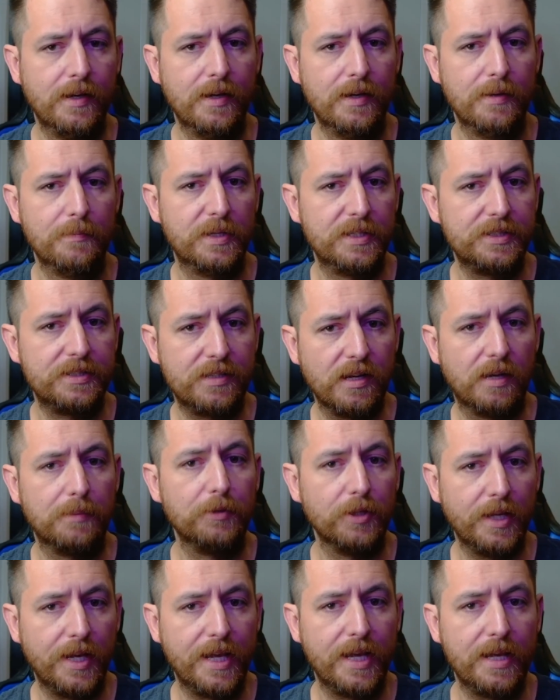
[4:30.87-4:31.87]
but
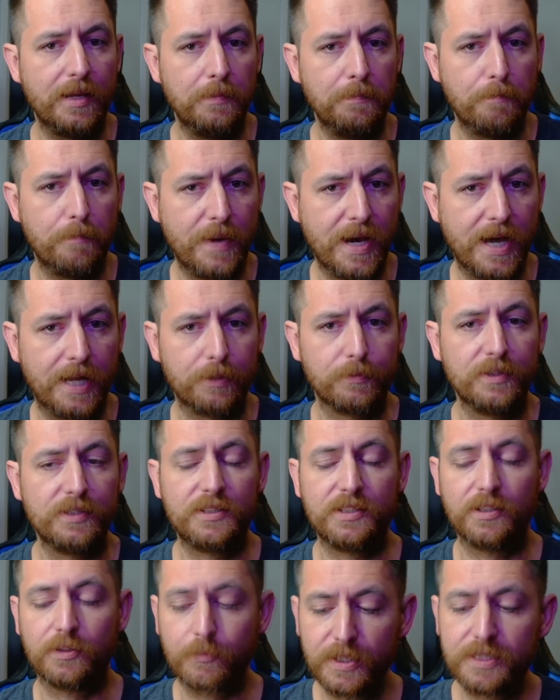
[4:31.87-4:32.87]
AA
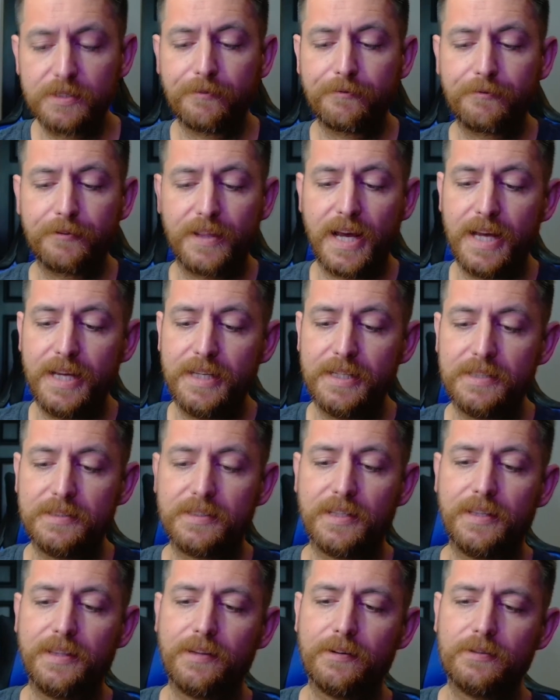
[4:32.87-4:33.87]
batteries. And the reason for that is
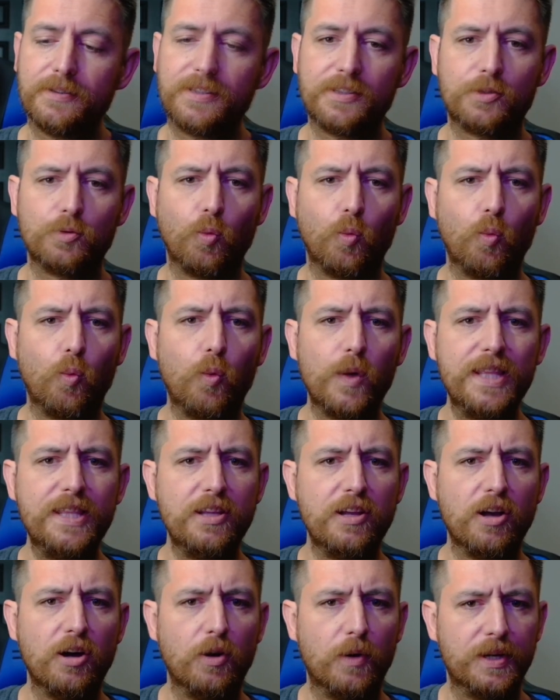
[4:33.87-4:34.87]
that there's this
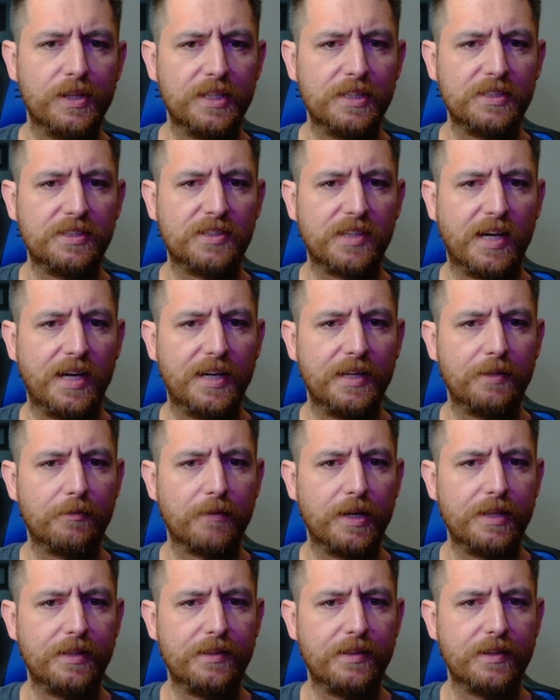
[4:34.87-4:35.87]
window on the side
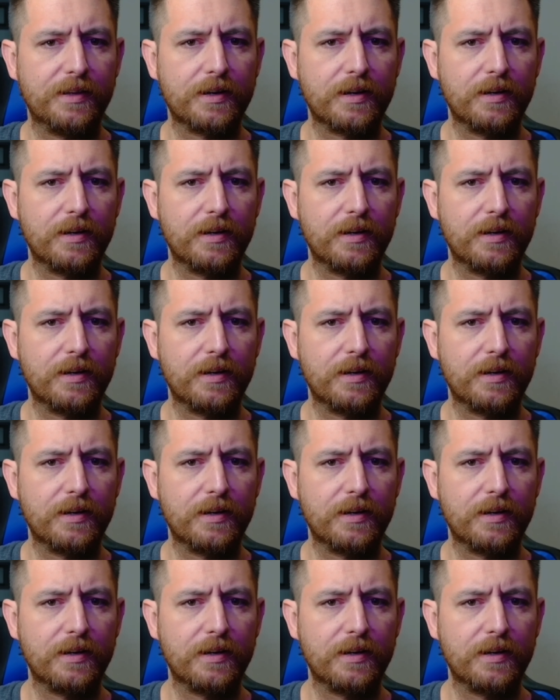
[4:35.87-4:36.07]
right there.